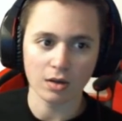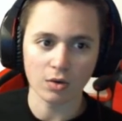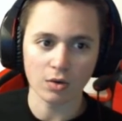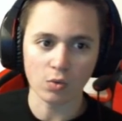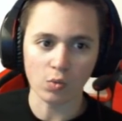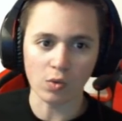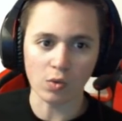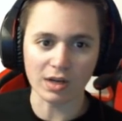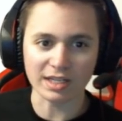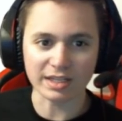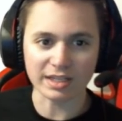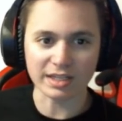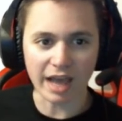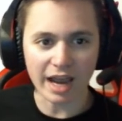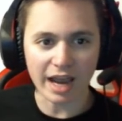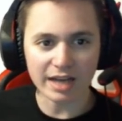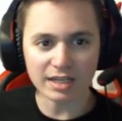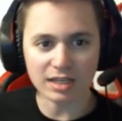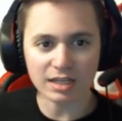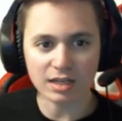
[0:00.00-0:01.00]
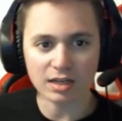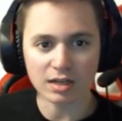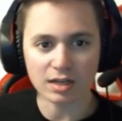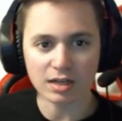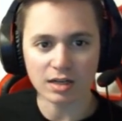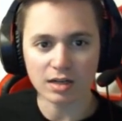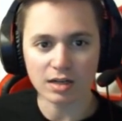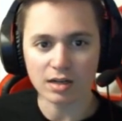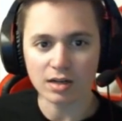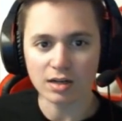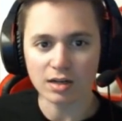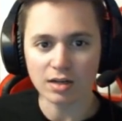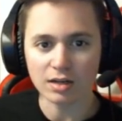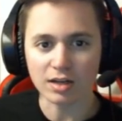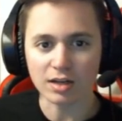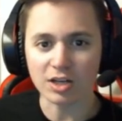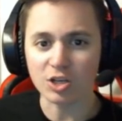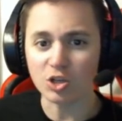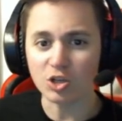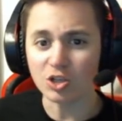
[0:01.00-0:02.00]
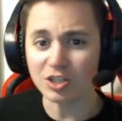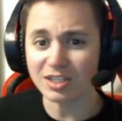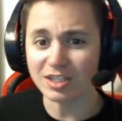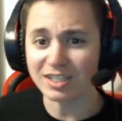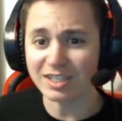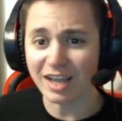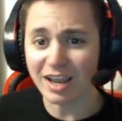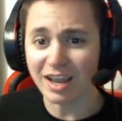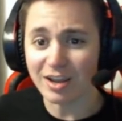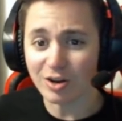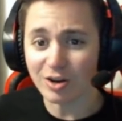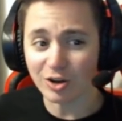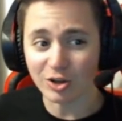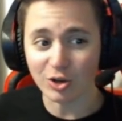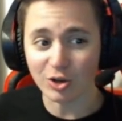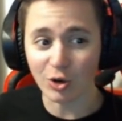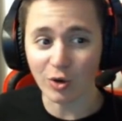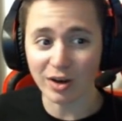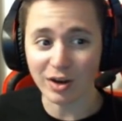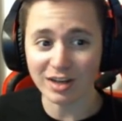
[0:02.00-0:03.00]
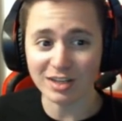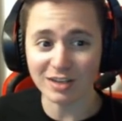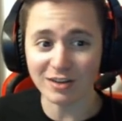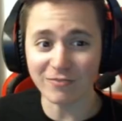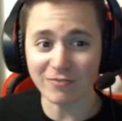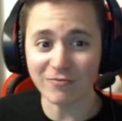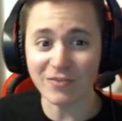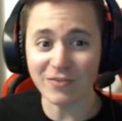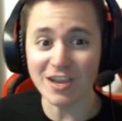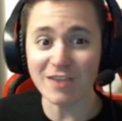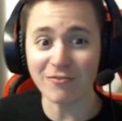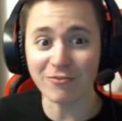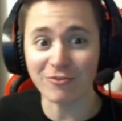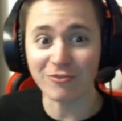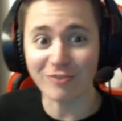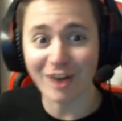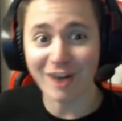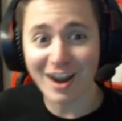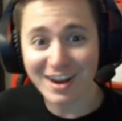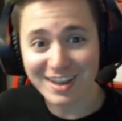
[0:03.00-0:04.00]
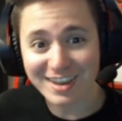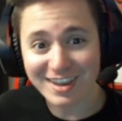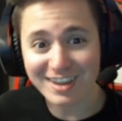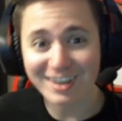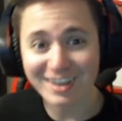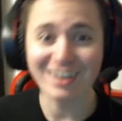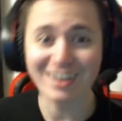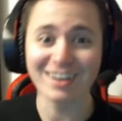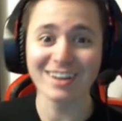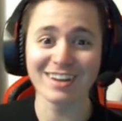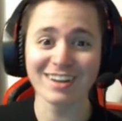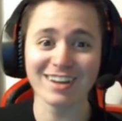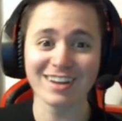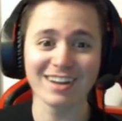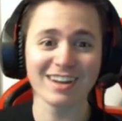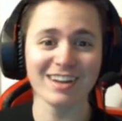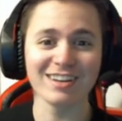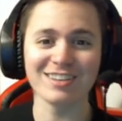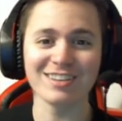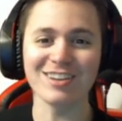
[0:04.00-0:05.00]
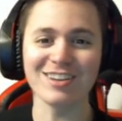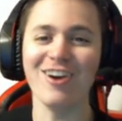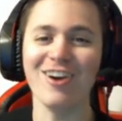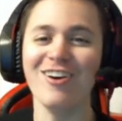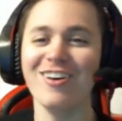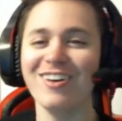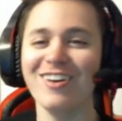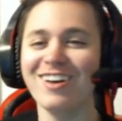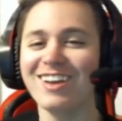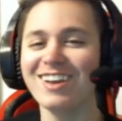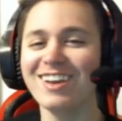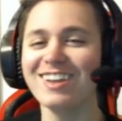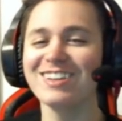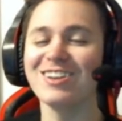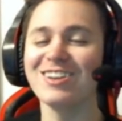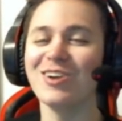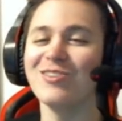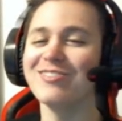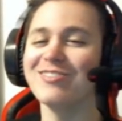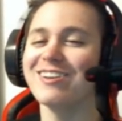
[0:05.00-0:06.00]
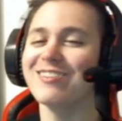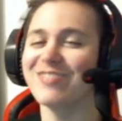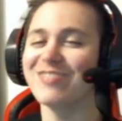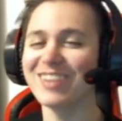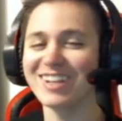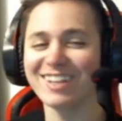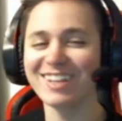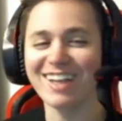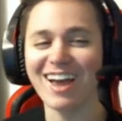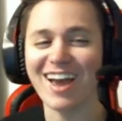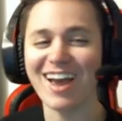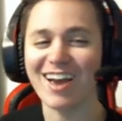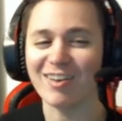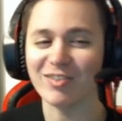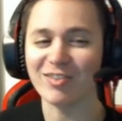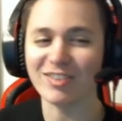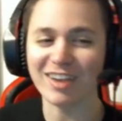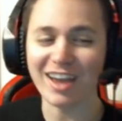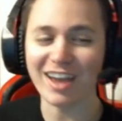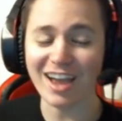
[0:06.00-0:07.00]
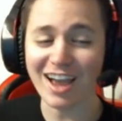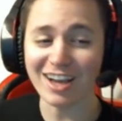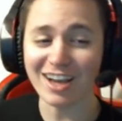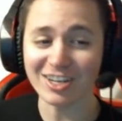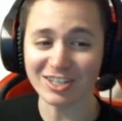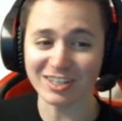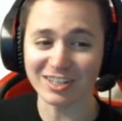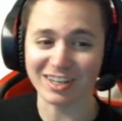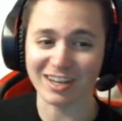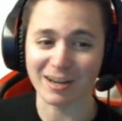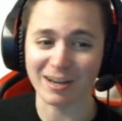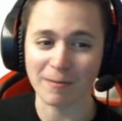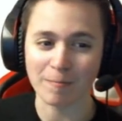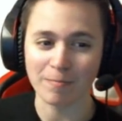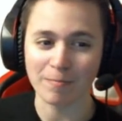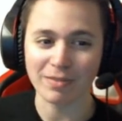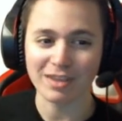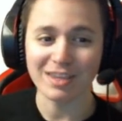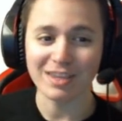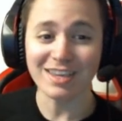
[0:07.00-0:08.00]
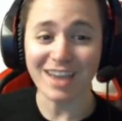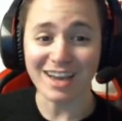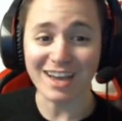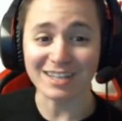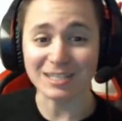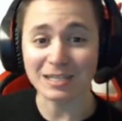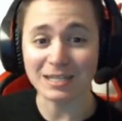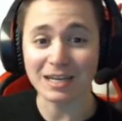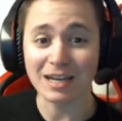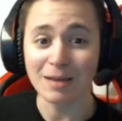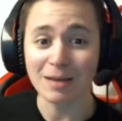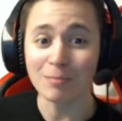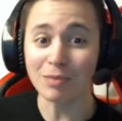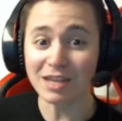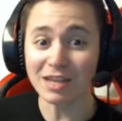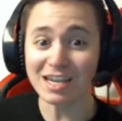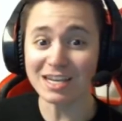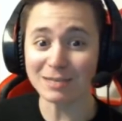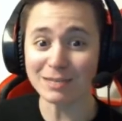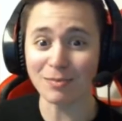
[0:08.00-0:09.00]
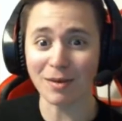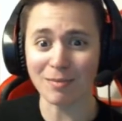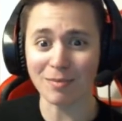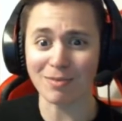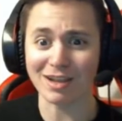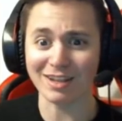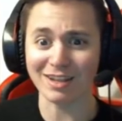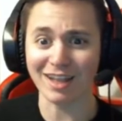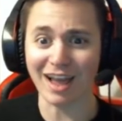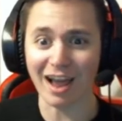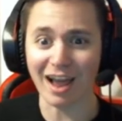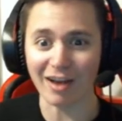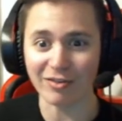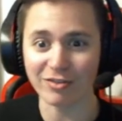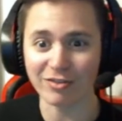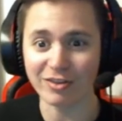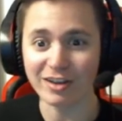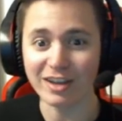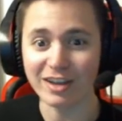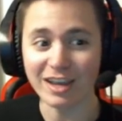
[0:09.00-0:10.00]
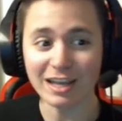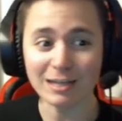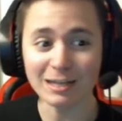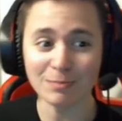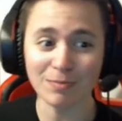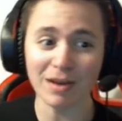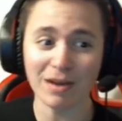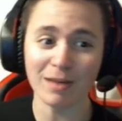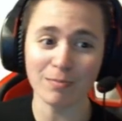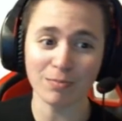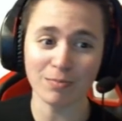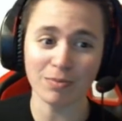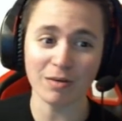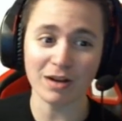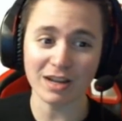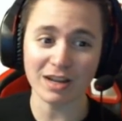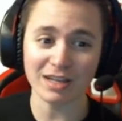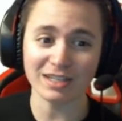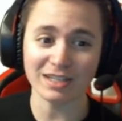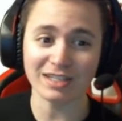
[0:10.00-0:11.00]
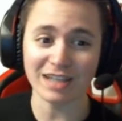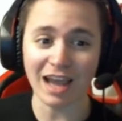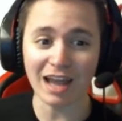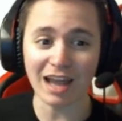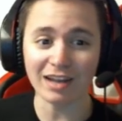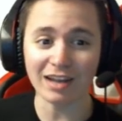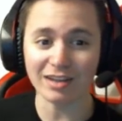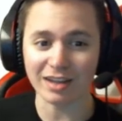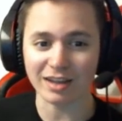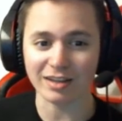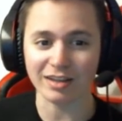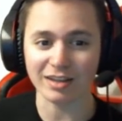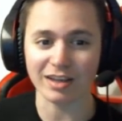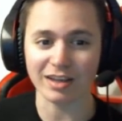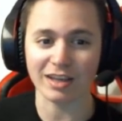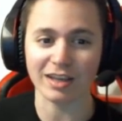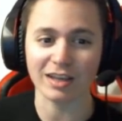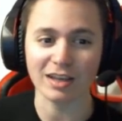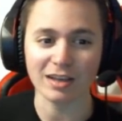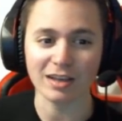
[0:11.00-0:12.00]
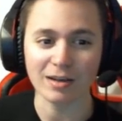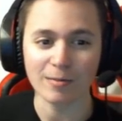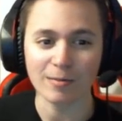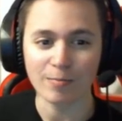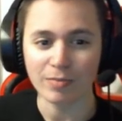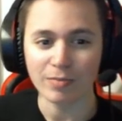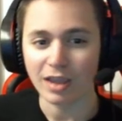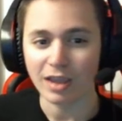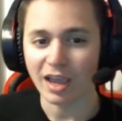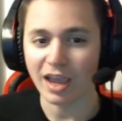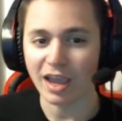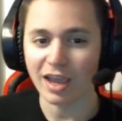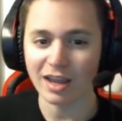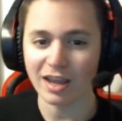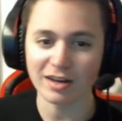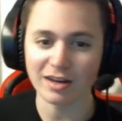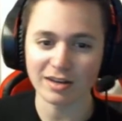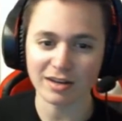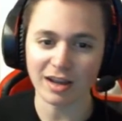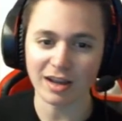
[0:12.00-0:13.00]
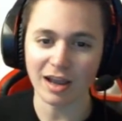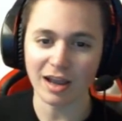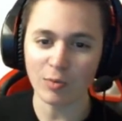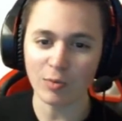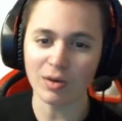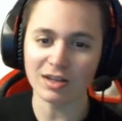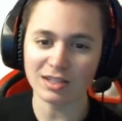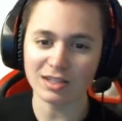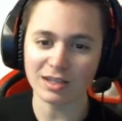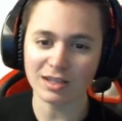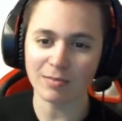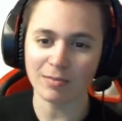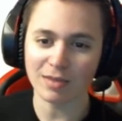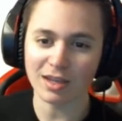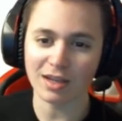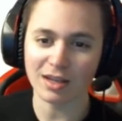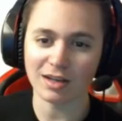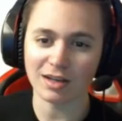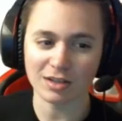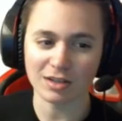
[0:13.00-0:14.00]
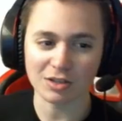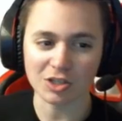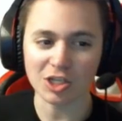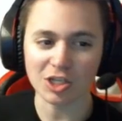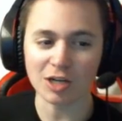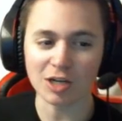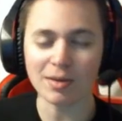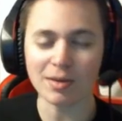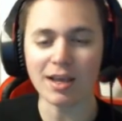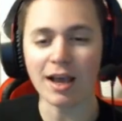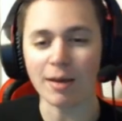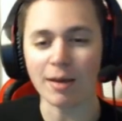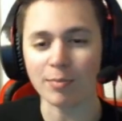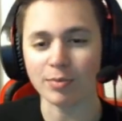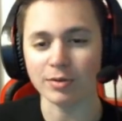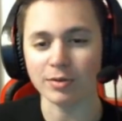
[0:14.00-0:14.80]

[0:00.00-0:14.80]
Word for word: What's that? Did you just say you're going to defeat Freddy? Don't, don't make me laugh. Actually, yes, please make me laugh. It's been pretty sad lately, and I want something to cheer me up.